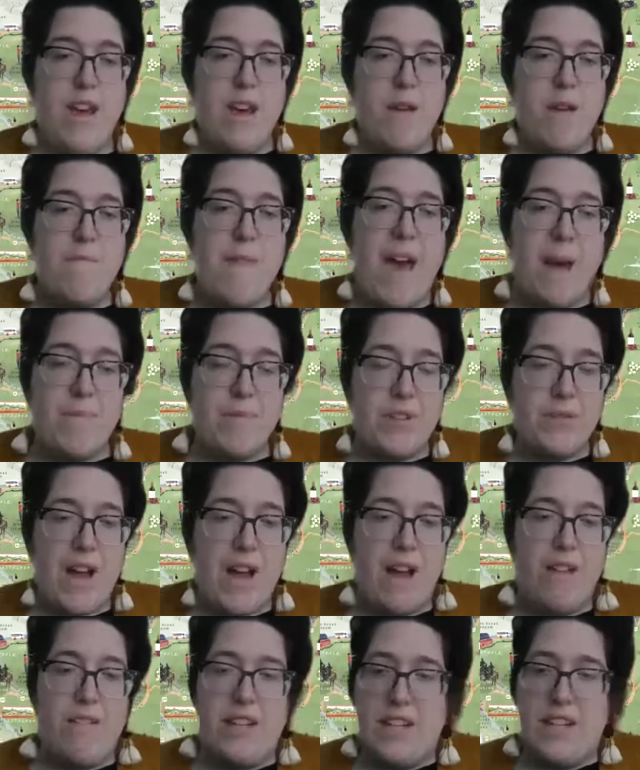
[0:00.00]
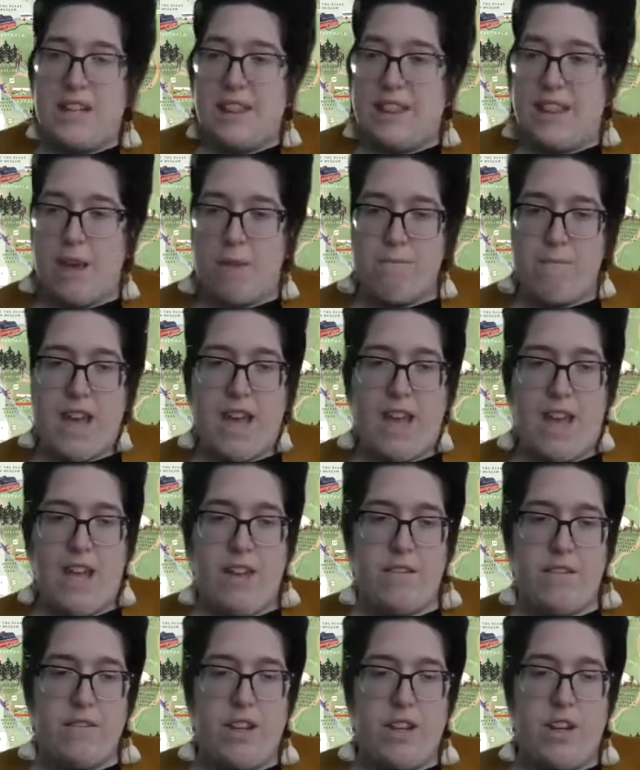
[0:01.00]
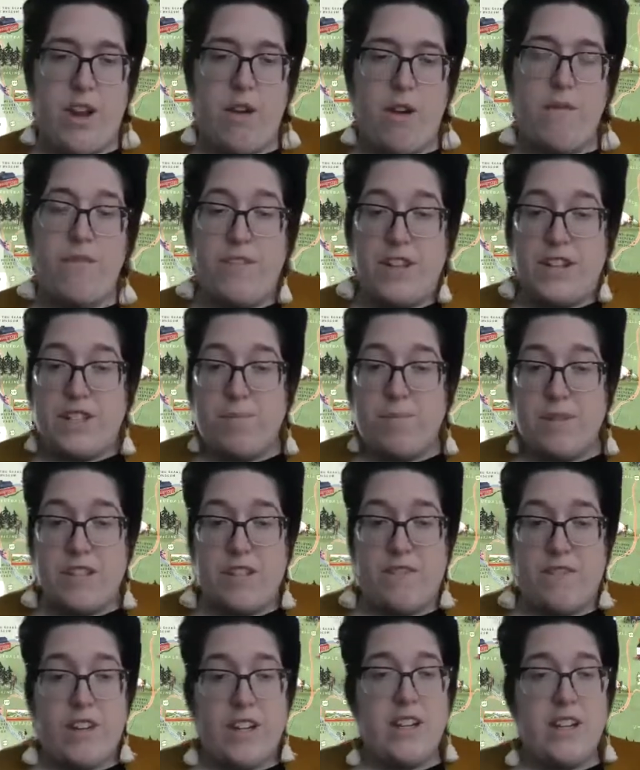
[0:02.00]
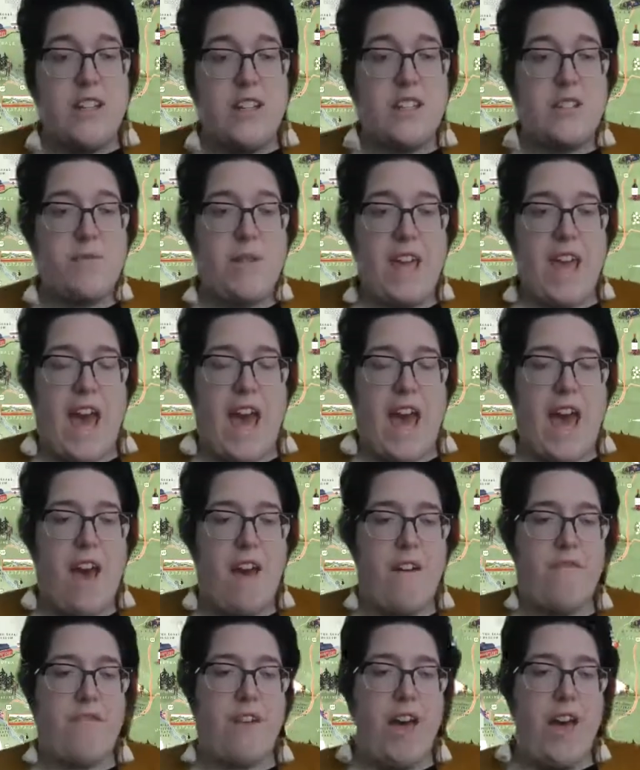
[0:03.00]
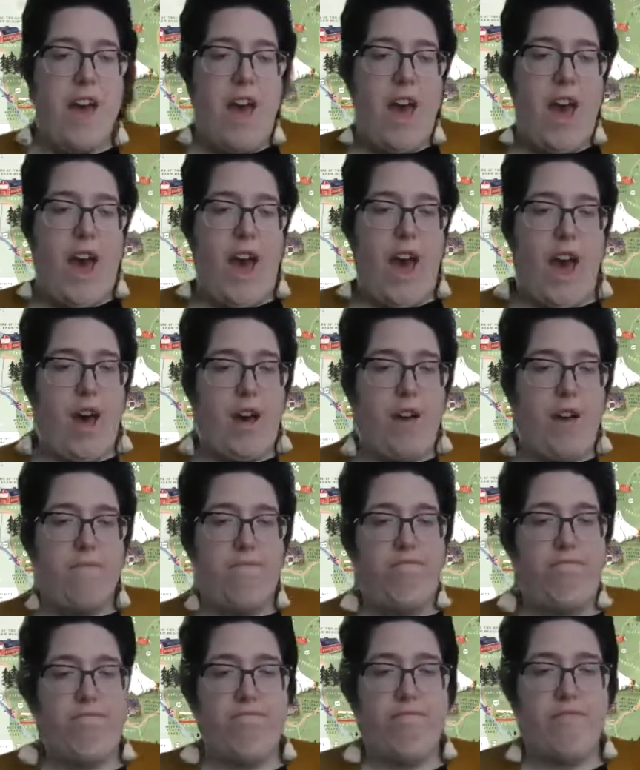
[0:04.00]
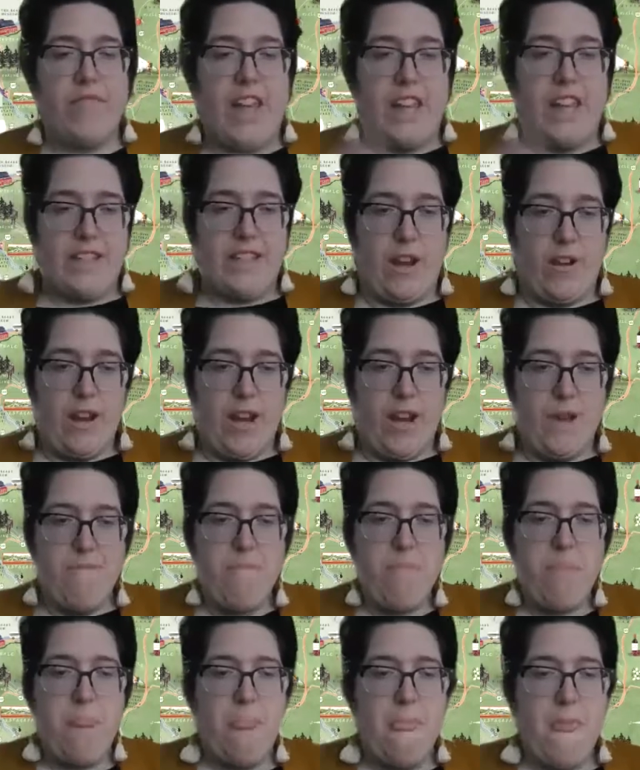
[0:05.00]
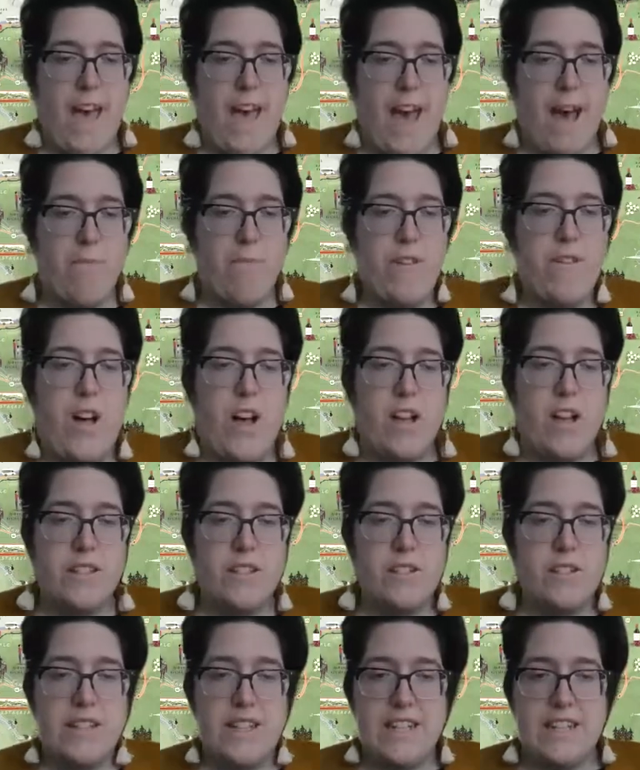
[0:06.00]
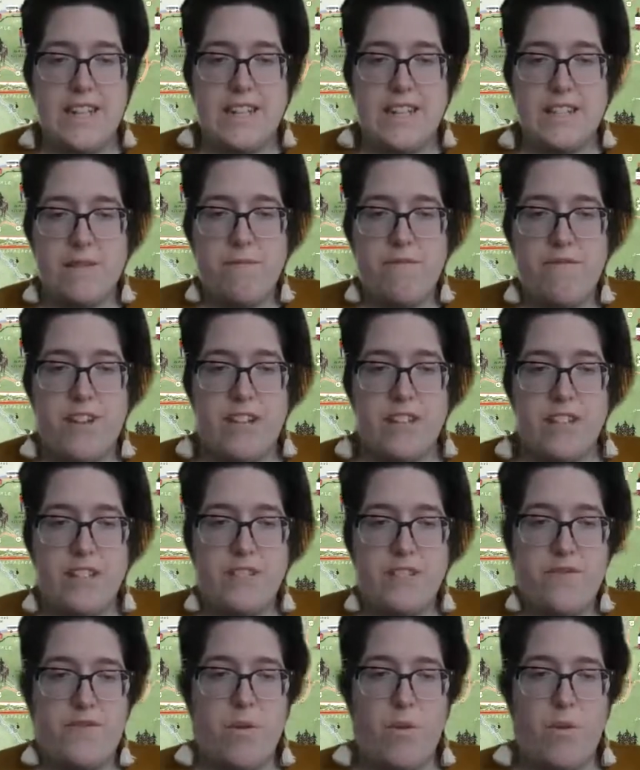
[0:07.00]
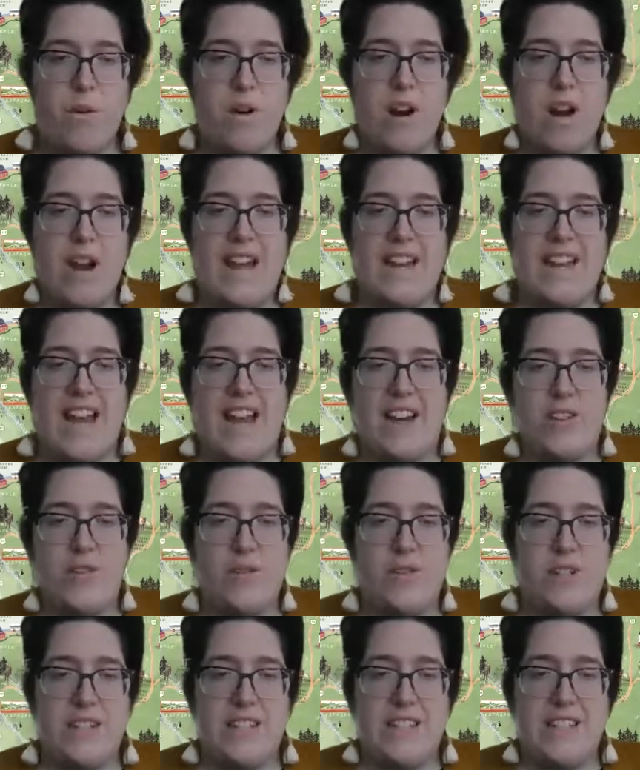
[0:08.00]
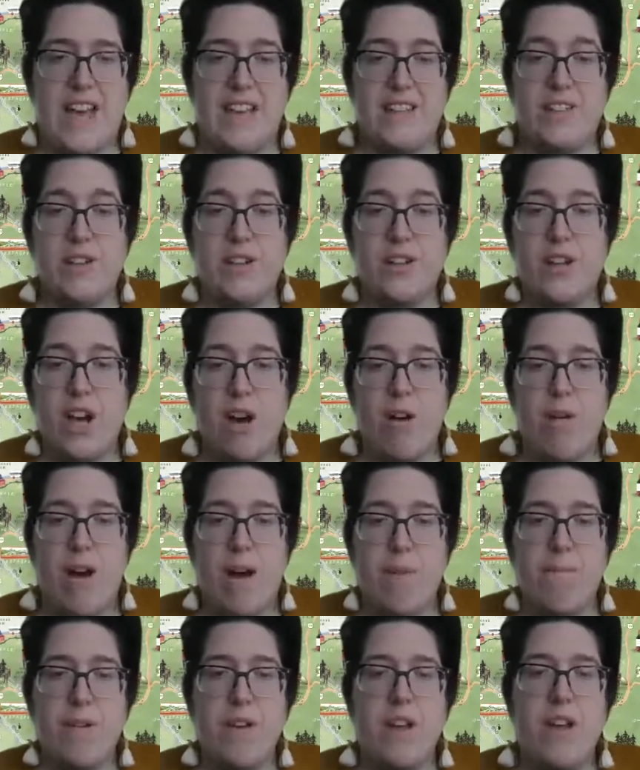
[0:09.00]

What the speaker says: maps around it that might, fit specific needs we have, etc. We also set aside some funds for a natural disaster co-op